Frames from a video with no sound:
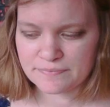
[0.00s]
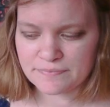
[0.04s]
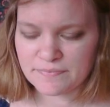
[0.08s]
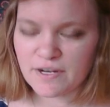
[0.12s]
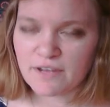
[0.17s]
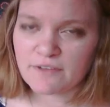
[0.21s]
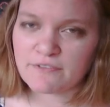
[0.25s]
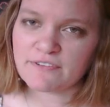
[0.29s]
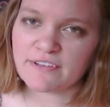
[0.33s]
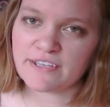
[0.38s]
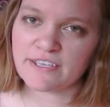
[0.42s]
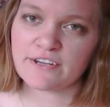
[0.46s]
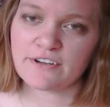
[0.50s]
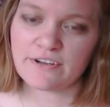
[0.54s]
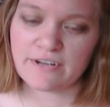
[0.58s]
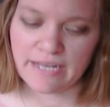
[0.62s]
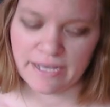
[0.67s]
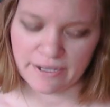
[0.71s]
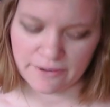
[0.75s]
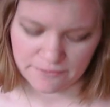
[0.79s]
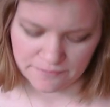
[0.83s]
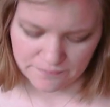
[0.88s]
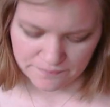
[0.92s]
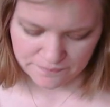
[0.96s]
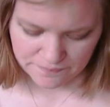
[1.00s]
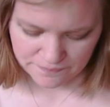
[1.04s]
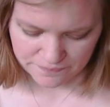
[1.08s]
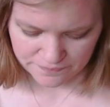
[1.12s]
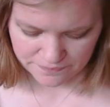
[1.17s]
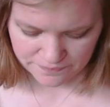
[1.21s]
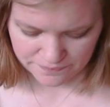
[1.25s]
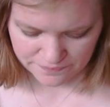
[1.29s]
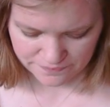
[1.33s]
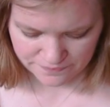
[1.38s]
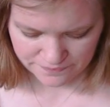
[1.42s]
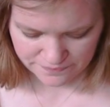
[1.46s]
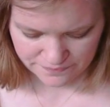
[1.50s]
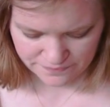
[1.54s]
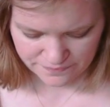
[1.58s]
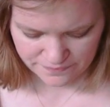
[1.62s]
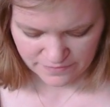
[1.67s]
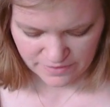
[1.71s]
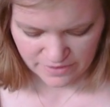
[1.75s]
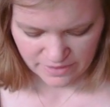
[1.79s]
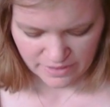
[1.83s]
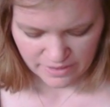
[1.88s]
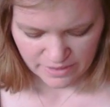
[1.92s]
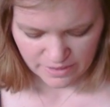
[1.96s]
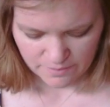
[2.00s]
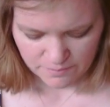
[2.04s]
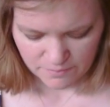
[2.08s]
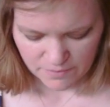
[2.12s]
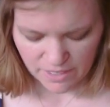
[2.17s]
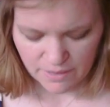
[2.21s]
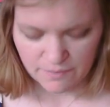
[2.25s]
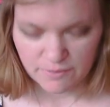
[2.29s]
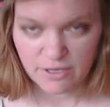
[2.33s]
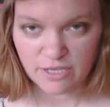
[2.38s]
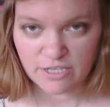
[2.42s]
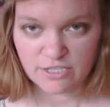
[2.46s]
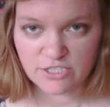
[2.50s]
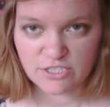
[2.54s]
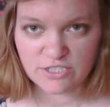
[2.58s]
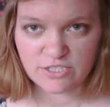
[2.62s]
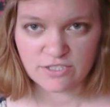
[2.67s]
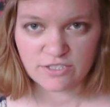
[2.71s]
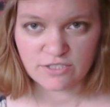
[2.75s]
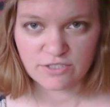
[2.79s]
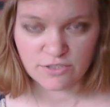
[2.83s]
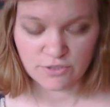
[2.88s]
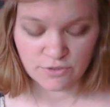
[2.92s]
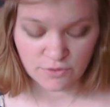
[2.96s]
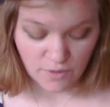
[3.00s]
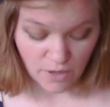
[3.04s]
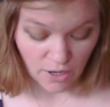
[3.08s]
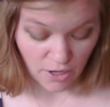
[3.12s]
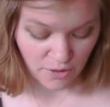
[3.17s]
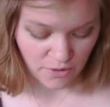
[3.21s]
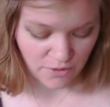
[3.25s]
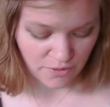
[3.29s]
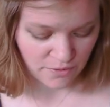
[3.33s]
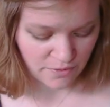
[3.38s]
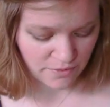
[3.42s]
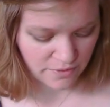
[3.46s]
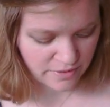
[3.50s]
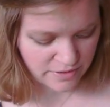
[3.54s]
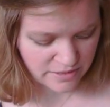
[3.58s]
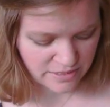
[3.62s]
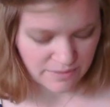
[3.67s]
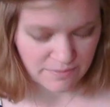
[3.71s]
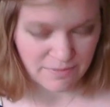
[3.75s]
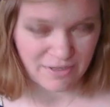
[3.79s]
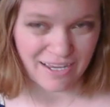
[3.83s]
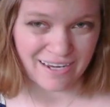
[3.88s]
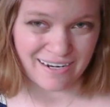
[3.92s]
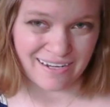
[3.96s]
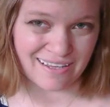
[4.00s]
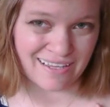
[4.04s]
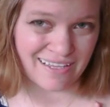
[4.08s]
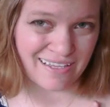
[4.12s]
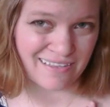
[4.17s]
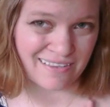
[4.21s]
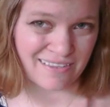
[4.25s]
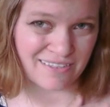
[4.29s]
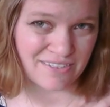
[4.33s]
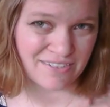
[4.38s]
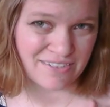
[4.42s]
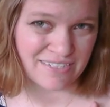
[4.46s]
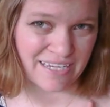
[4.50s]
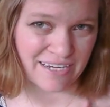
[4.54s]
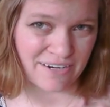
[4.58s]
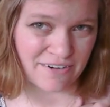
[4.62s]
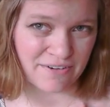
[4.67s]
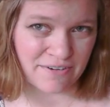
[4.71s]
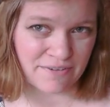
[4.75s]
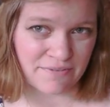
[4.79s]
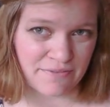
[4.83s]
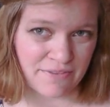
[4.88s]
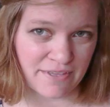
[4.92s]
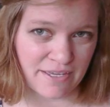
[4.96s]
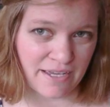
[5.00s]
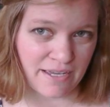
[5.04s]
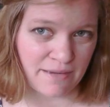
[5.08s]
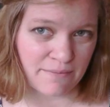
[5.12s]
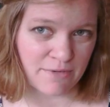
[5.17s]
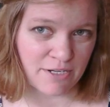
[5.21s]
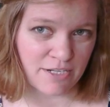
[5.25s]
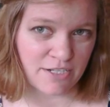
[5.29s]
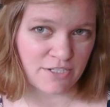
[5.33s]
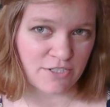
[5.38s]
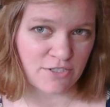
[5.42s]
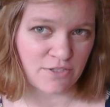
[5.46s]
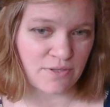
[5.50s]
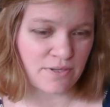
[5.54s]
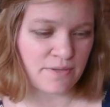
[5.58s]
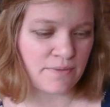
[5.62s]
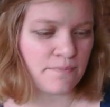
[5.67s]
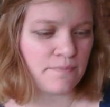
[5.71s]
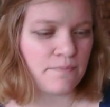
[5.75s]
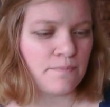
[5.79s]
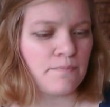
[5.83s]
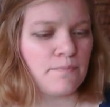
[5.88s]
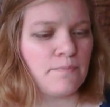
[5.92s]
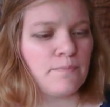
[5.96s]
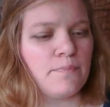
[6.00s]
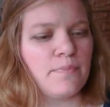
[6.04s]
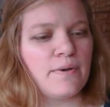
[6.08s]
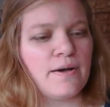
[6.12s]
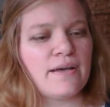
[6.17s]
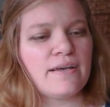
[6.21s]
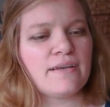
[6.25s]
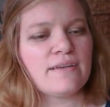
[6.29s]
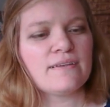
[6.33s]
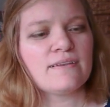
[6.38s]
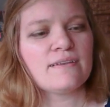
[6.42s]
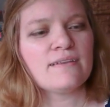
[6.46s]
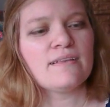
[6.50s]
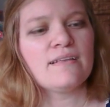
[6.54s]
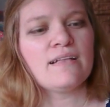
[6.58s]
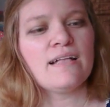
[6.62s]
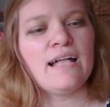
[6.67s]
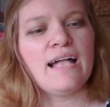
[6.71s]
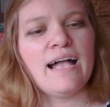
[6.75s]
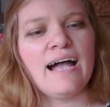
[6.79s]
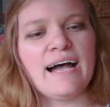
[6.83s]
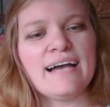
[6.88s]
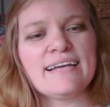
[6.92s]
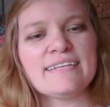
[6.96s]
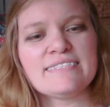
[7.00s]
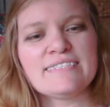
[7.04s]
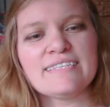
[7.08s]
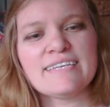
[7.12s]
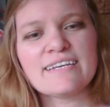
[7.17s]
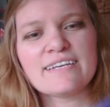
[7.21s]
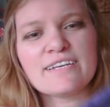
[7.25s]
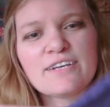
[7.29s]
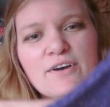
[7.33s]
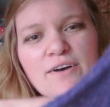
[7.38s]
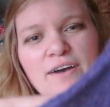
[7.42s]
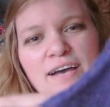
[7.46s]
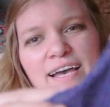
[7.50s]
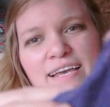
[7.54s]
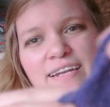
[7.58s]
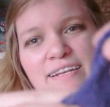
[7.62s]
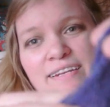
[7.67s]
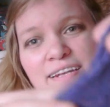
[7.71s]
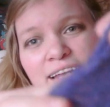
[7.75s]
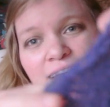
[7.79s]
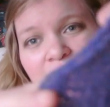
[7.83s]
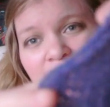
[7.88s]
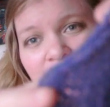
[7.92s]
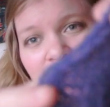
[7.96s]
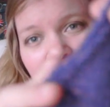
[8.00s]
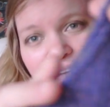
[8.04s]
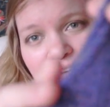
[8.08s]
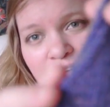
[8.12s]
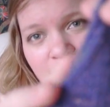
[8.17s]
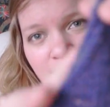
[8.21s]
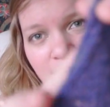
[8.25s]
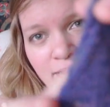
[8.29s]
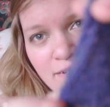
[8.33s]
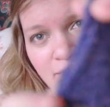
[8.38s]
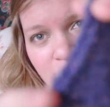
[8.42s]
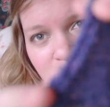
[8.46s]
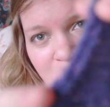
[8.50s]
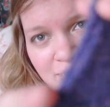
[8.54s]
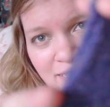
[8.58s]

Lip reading: but I'll figure it out. Maybe I'll just do, some kind of like little decorative thing, I'm not sure. But I did go ahead and add a little